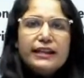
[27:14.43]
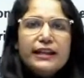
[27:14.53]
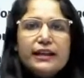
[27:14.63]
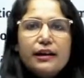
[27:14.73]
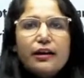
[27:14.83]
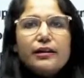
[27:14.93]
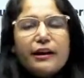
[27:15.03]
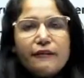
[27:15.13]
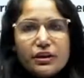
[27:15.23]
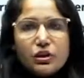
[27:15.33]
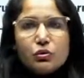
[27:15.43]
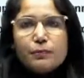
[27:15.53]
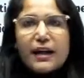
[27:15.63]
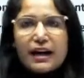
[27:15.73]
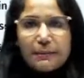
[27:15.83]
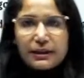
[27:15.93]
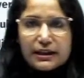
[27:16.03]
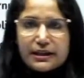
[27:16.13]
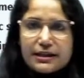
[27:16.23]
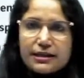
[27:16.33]
the revenue
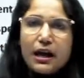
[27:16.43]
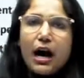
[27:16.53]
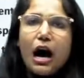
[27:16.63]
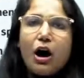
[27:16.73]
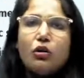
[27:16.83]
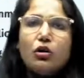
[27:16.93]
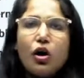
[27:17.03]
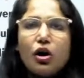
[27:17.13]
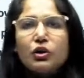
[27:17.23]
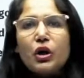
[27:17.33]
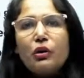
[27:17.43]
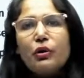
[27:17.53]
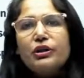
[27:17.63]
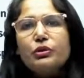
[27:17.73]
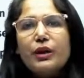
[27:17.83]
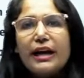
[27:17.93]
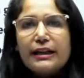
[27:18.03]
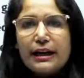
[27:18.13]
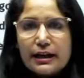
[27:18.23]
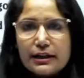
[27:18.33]
parameters, how long you are going to
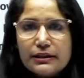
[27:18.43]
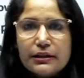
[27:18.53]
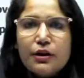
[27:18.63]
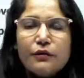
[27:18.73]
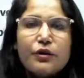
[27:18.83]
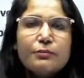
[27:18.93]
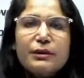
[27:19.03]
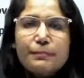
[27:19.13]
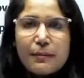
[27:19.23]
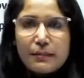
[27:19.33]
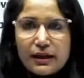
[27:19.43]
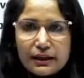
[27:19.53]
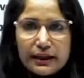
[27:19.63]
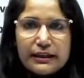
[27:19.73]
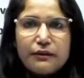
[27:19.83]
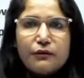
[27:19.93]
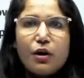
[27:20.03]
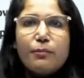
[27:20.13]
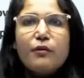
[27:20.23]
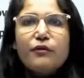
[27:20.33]
get earned from the public in the
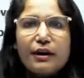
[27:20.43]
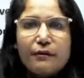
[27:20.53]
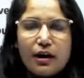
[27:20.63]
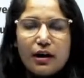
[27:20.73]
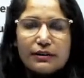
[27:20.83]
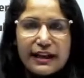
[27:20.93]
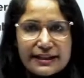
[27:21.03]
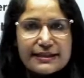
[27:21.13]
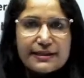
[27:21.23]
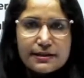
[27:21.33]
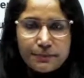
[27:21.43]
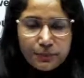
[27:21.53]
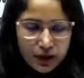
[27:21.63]
form of taxes.